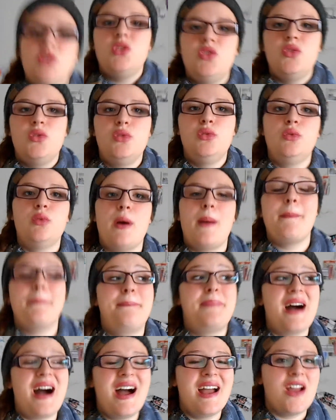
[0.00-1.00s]
to
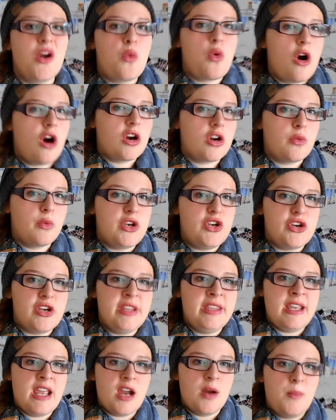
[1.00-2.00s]
buy a water when you're
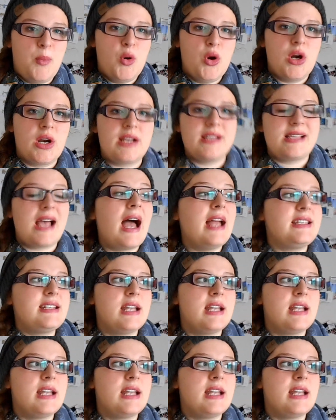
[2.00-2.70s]
in the airport, because